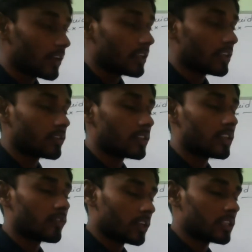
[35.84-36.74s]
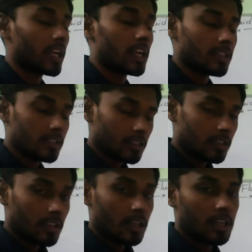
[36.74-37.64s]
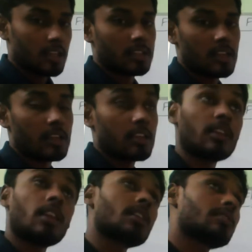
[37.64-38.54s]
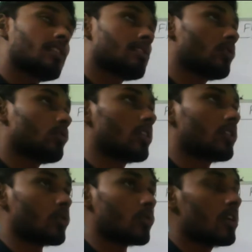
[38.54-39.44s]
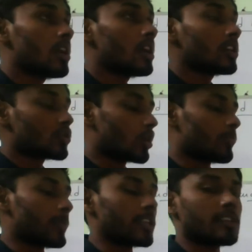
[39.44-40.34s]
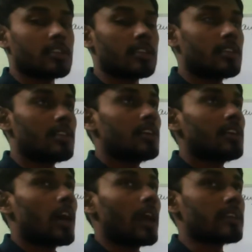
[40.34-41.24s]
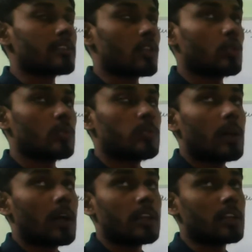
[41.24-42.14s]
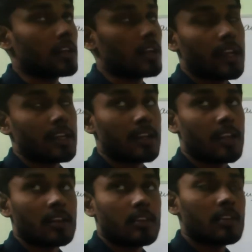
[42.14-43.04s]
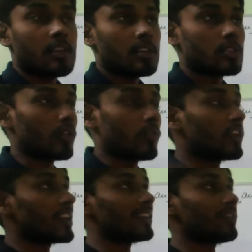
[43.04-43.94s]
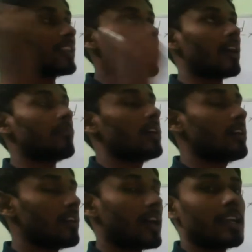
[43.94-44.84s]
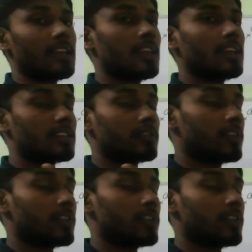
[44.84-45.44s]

liquid, define gas. Understand? In last class I have taught you chalk piece, ice cube, and iron nail. So if you hit with a hammer, iron nail it is